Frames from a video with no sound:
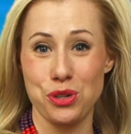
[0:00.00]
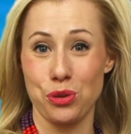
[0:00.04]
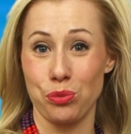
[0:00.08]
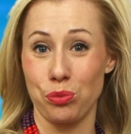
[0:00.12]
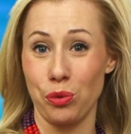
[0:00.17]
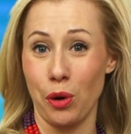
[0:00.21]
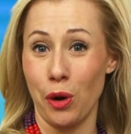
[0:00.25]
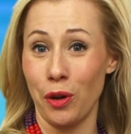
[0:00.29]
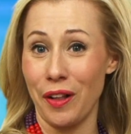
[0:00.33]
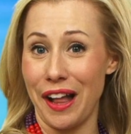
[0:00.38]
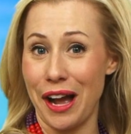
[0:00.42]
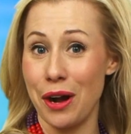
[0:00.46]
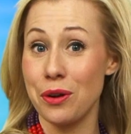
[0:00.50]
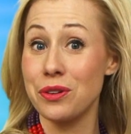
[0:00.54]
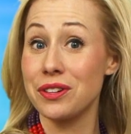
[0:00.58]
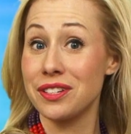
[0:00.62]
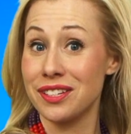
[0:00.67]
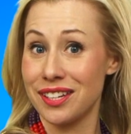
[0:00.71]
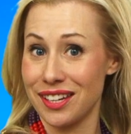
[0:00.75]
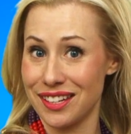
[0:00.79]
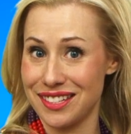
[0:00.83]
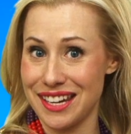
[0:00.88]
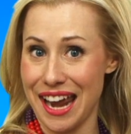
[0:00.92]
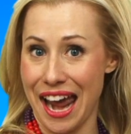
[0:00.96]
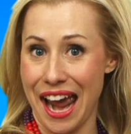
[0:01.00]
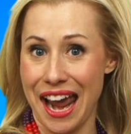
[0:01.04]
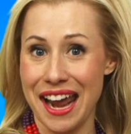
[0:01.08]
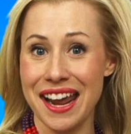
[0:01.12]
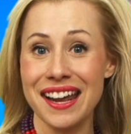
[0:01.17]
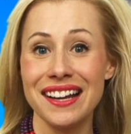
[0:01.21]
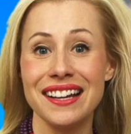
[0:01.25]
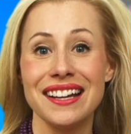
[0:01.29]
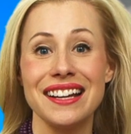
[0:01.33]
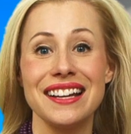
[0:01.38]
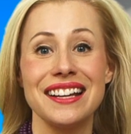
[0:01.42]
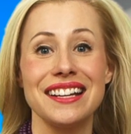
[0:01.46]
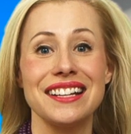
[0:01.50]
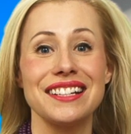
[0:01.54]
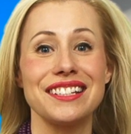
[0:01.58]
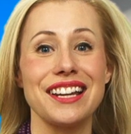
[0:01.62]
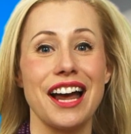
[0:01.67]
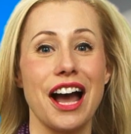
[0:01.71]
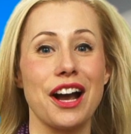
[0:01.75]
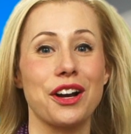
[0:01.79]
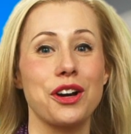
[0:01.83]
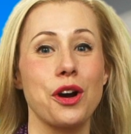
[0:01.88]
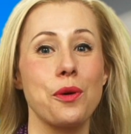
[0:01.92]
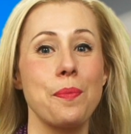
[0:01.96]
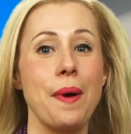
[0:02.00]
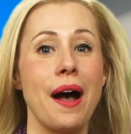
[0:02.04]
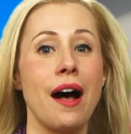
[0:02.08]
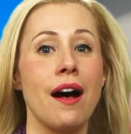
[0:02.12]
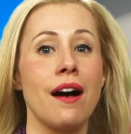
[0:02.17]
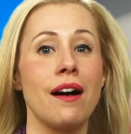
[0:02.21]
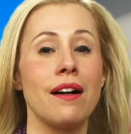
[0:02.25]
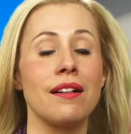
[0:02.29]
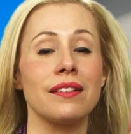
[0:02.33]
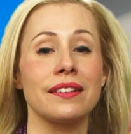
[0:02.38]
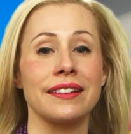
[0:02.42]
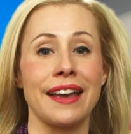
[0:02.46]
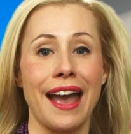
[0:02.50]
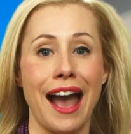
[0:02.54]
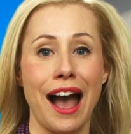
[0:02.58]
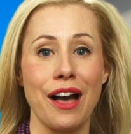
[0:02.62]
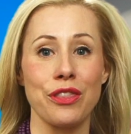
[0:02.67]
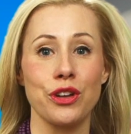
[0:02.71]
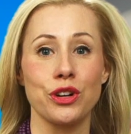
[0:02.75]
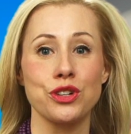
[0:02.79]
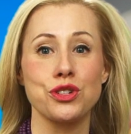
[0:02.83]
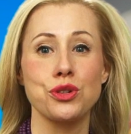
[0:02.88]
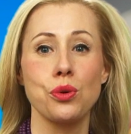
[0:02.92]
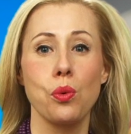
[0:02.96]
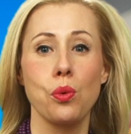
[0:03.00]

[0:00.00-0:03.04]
to roll out today, Taco Bell gathered